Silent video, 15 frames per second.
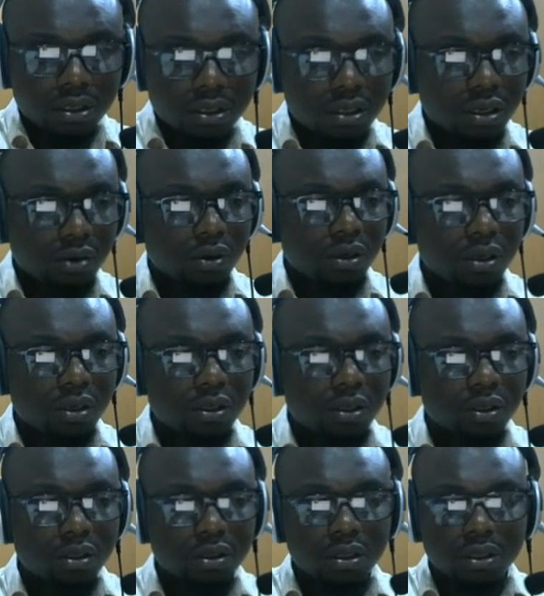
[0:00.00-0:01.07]
Then we click
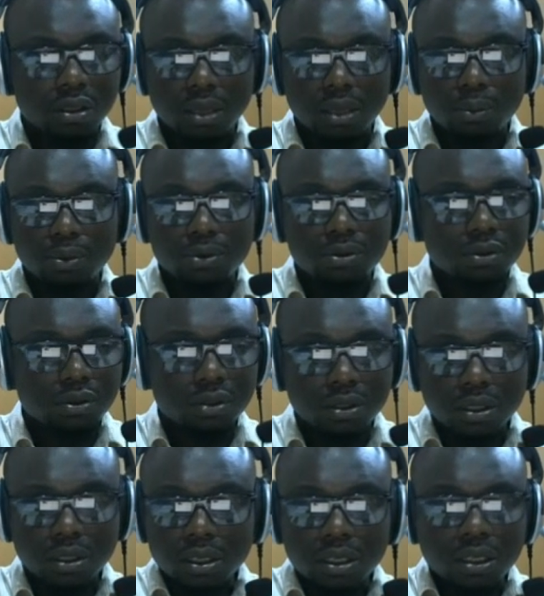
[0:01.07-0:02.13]
the enter button.
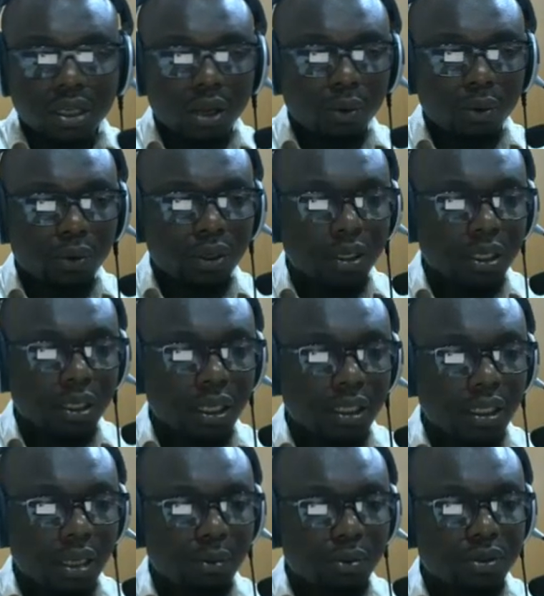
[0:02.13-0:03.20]
Then we hit the
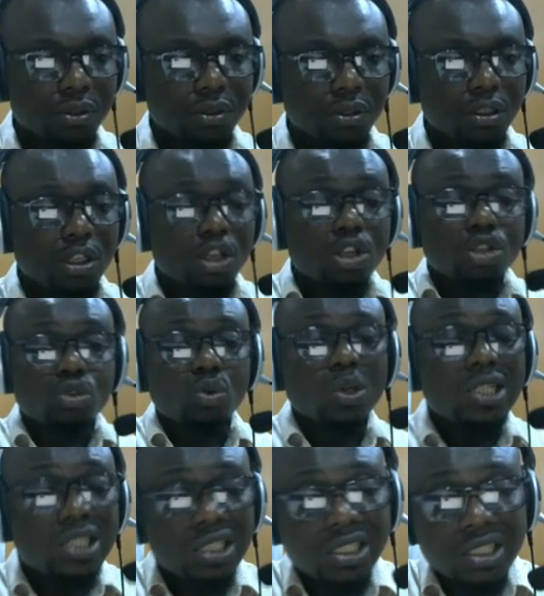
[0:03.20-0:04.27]
enter button.
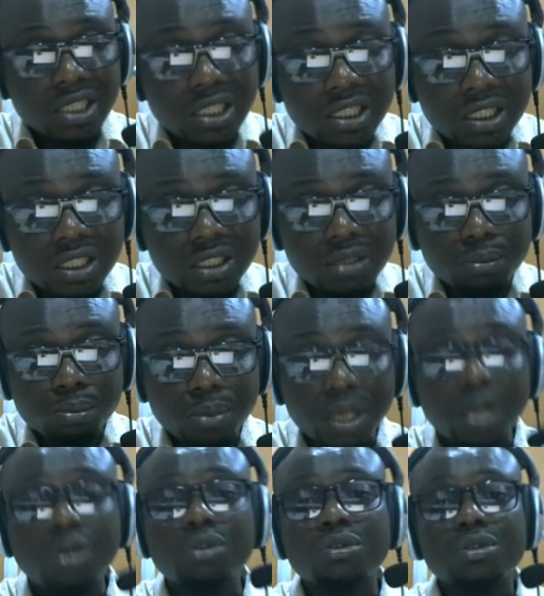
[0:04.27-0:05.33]
26
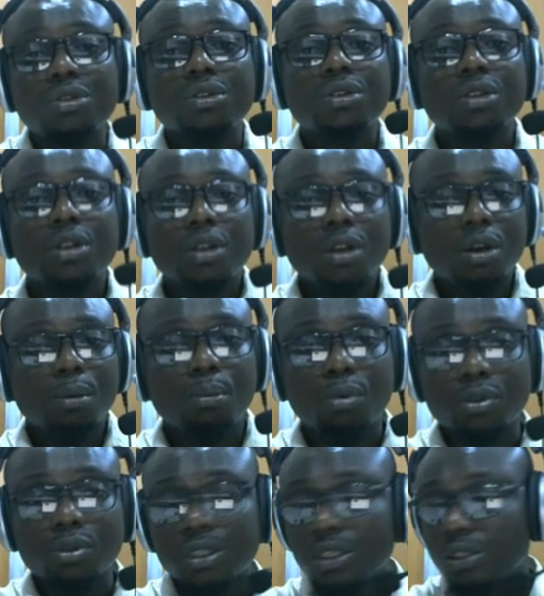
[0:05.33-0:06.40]
males
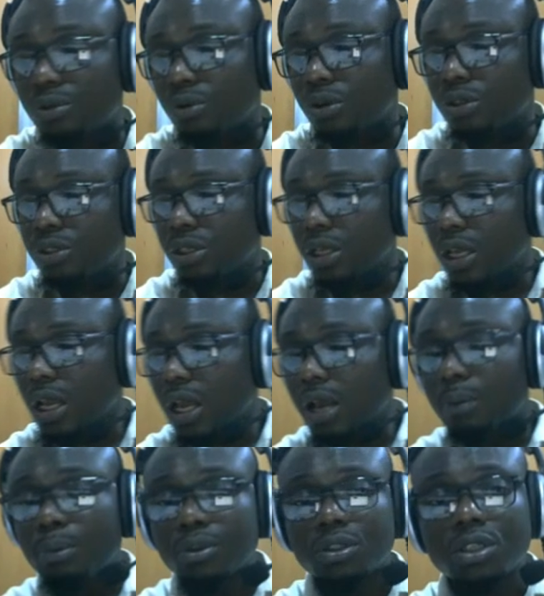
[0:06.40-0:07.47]
purchase what?
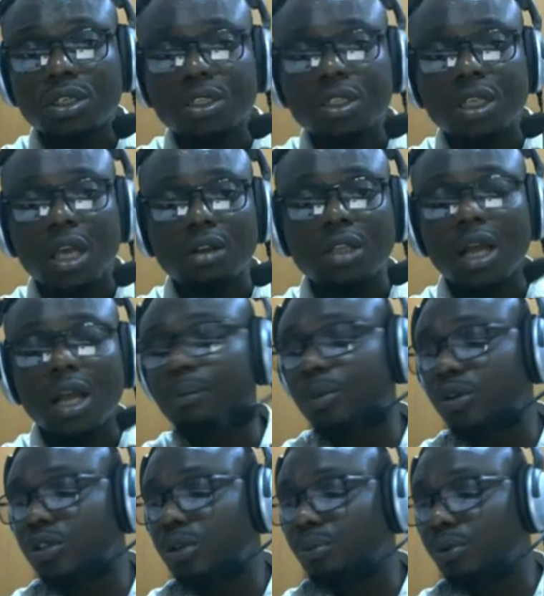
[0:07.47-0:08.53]
Purchase health and
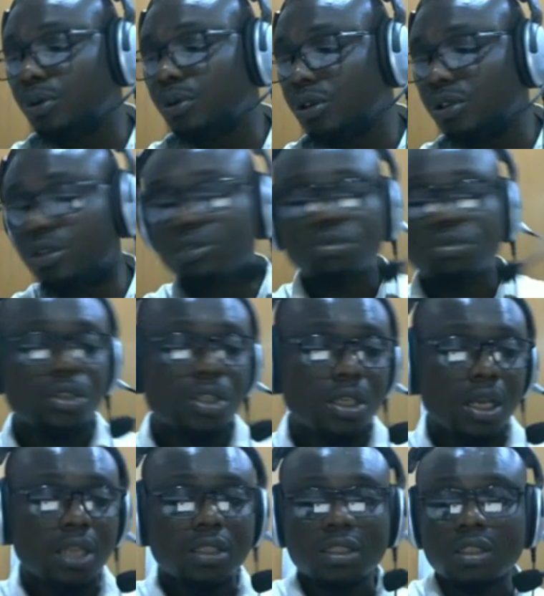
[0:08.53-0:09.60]
beauty products in
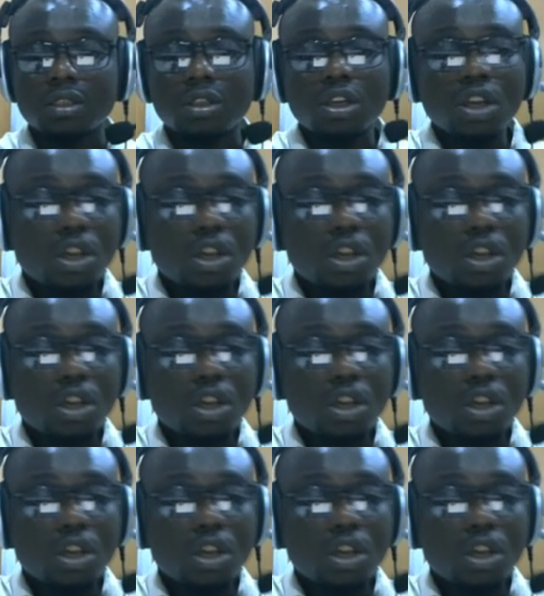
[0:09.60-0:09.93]
2019.